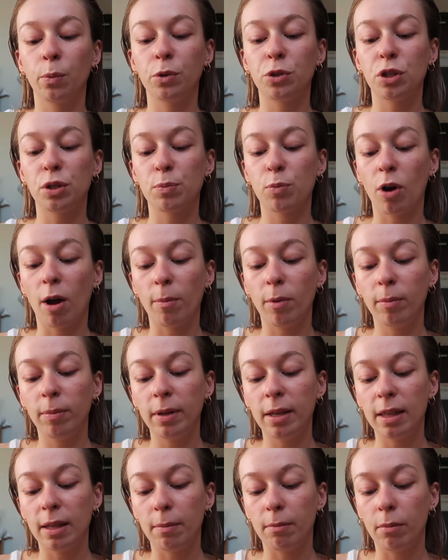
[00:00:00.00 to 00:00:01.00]
which is
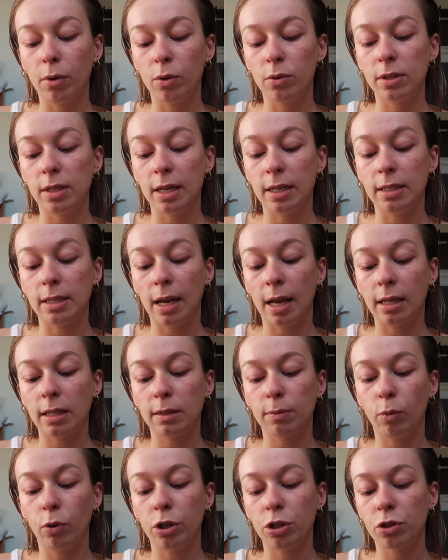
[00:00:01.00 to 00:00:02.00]
probably the most
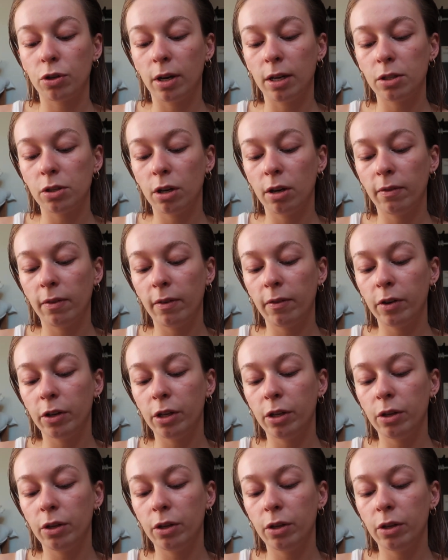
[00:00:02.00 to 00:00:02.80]
intense moisturizer I've ever